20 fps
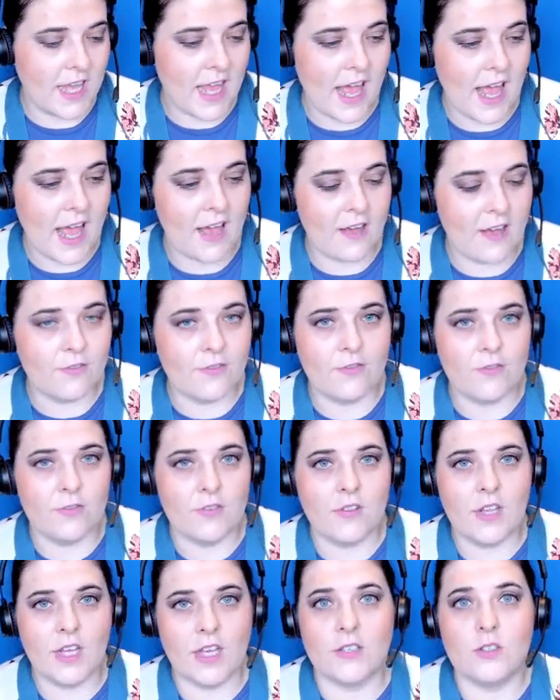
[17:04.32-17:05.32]
have
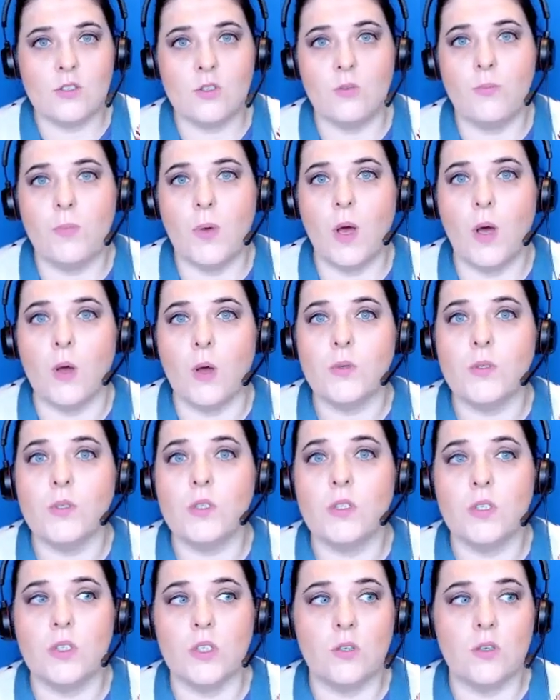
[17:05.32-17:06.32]
things to
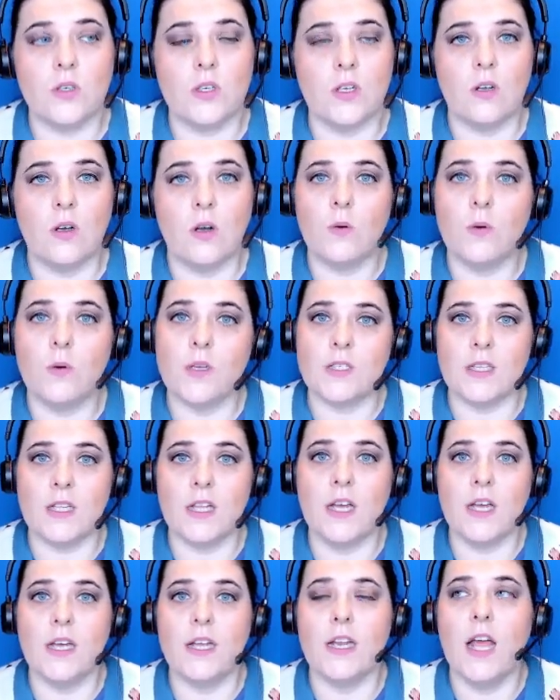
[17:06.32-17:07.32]
post, you can always
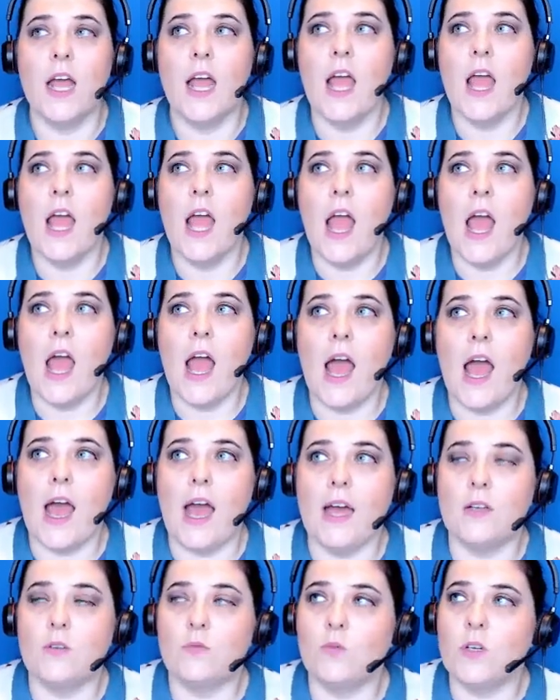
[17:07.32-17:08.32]
learn
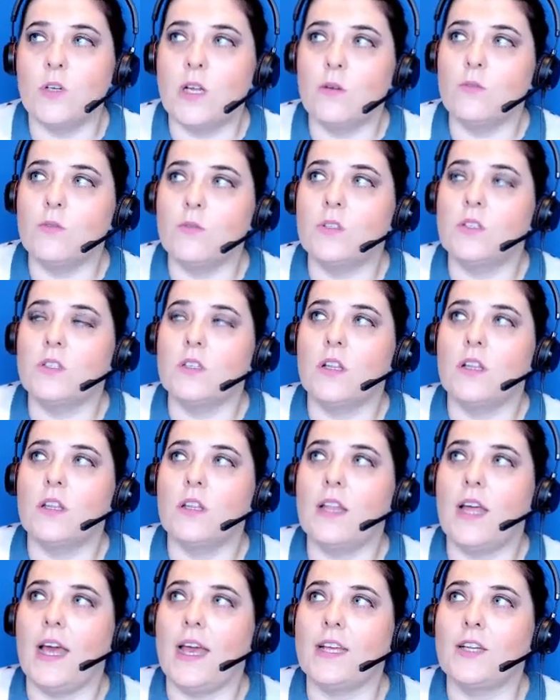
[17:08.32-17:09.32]
and what I would
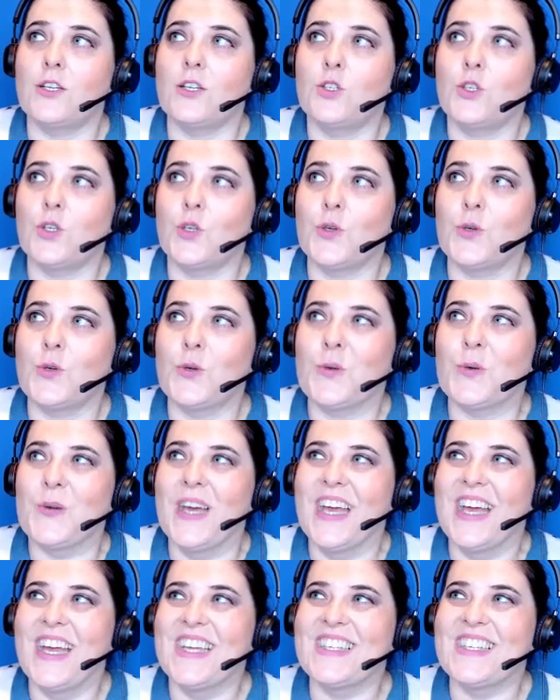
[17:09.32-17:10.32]
like to
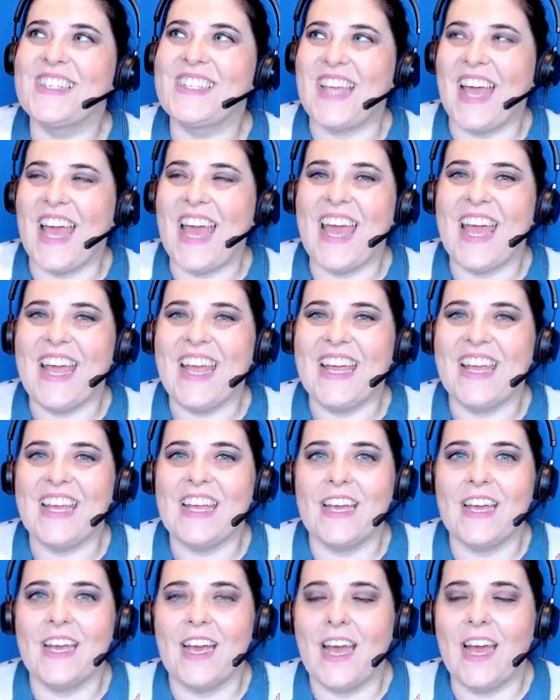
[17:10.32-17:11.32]

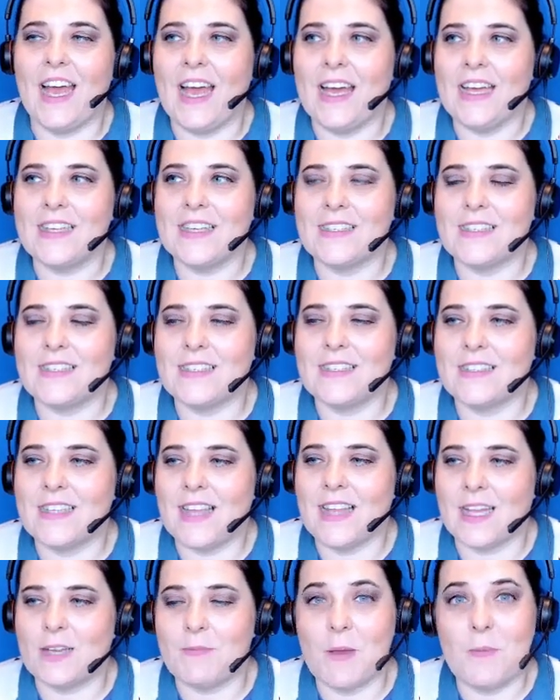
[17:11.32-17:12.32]
say as
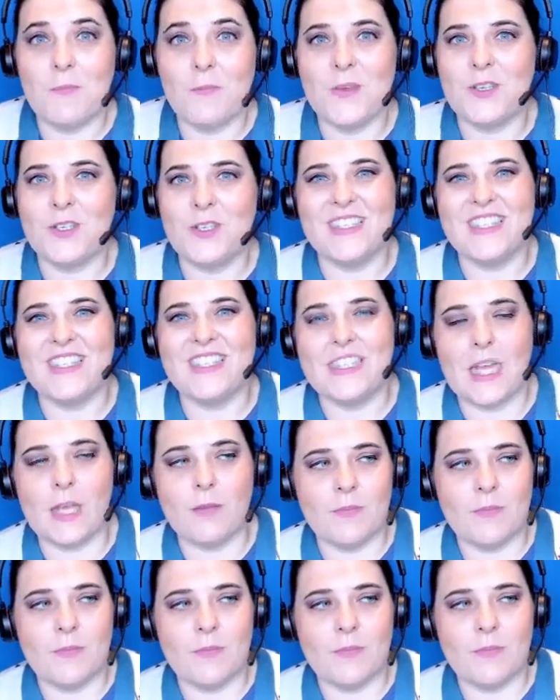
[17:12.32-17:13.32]
like my mission
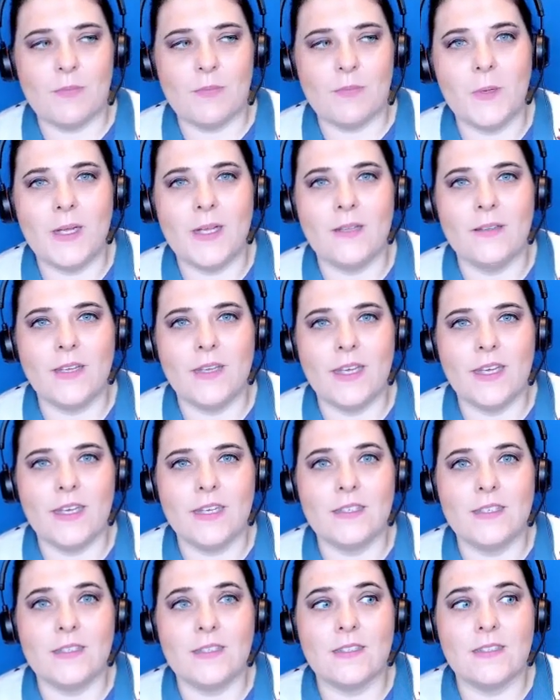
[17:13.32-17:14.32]
statement, if you will,
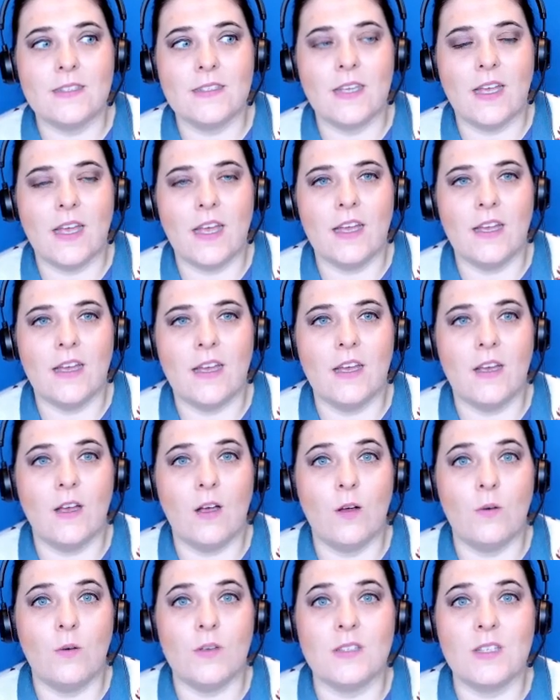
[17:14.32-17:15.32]
is uh,
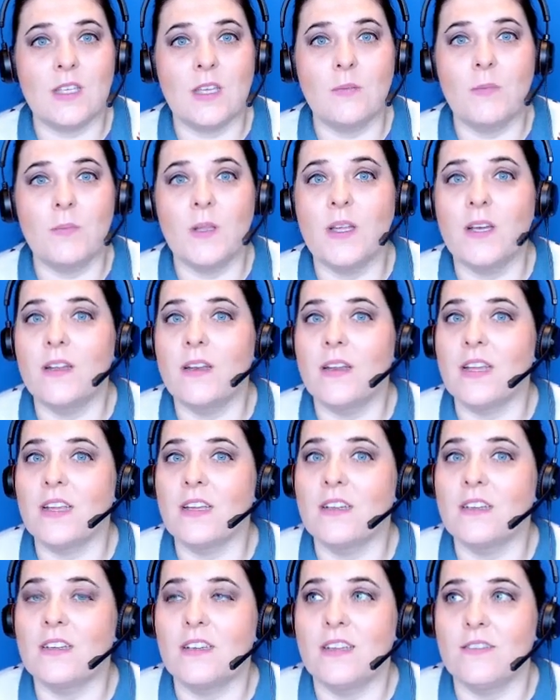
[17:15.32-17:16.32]
always keep learning,
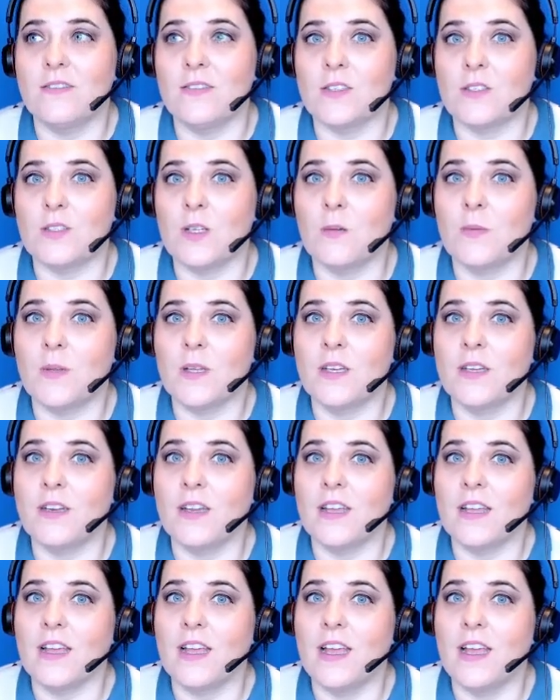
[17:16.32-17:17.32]
never stop
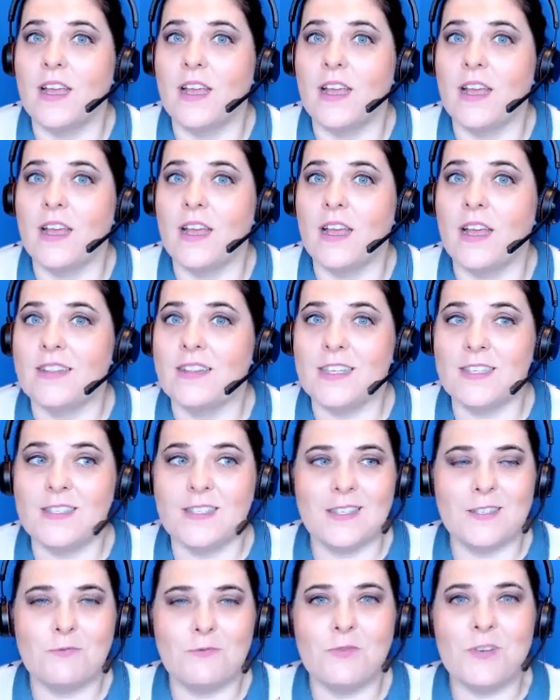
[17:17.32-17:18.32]
learning. Mm.
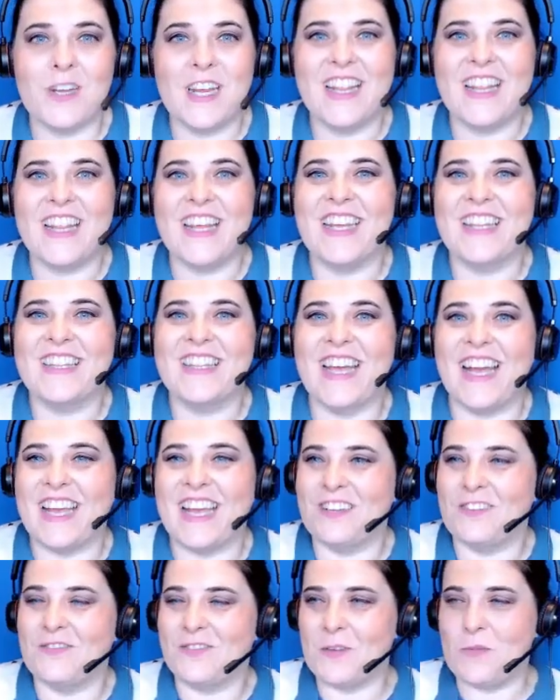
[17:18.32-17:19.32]
This is really the
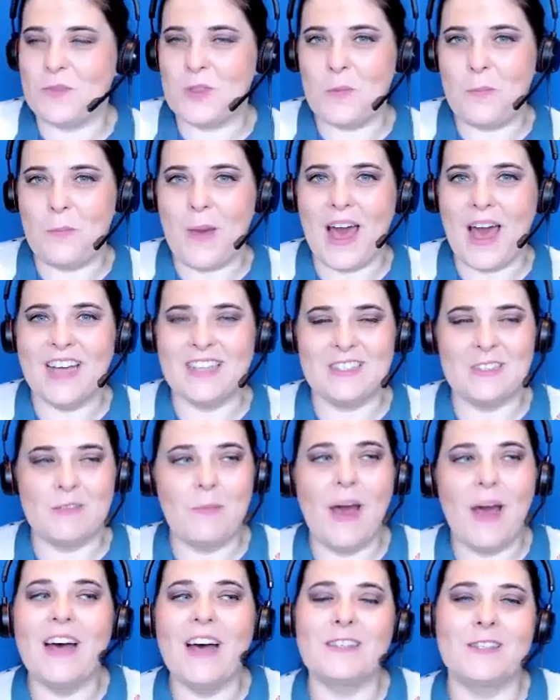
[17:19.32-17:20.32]
kind of the, the part and
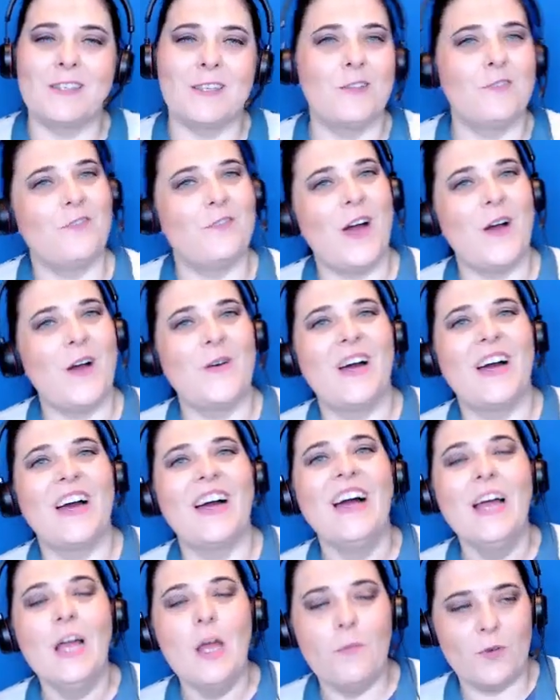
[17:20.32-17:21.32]
parcel of our
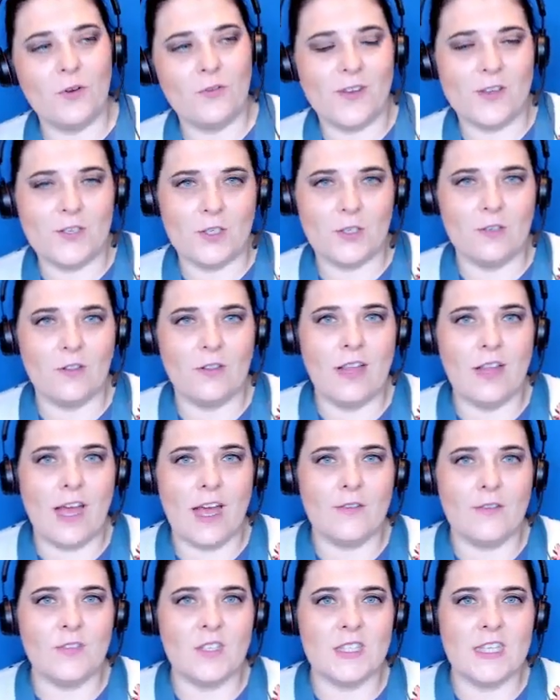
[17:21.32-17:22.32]
professional
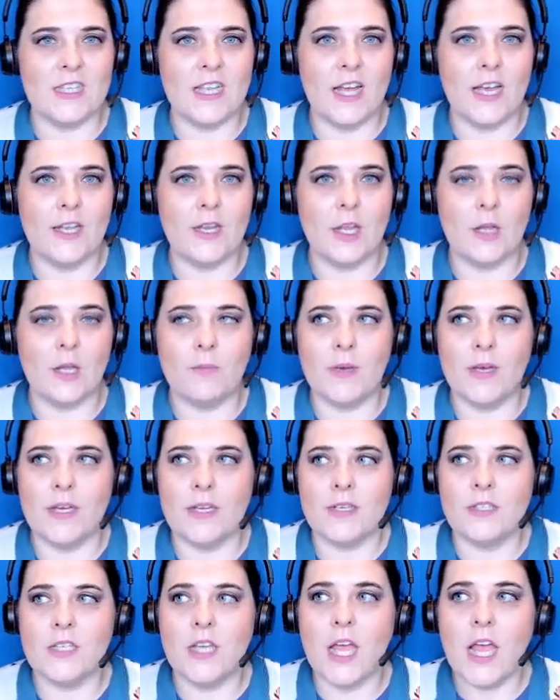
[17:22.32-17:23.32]
lives is learning,
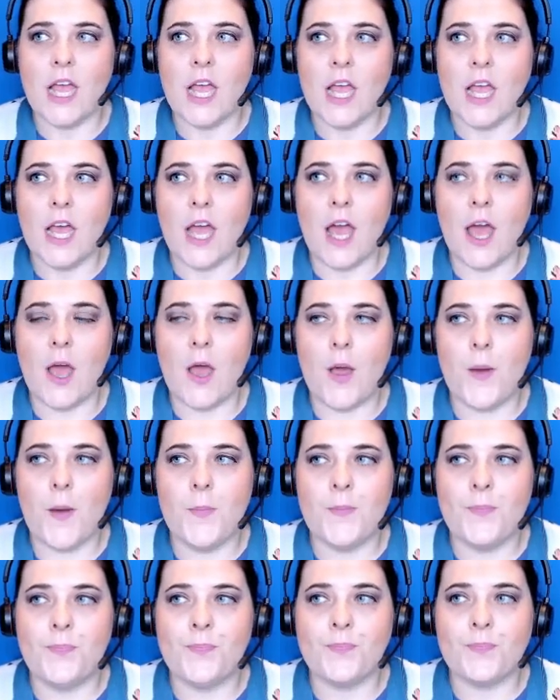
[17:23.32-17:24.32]
but
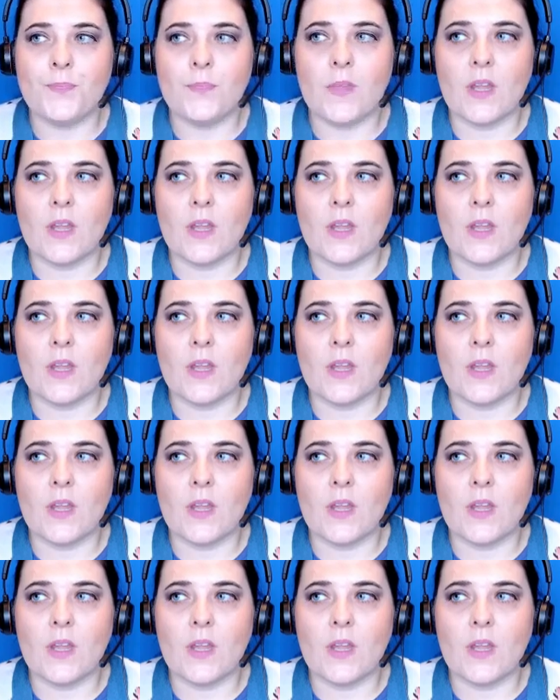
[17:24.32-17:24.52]
um,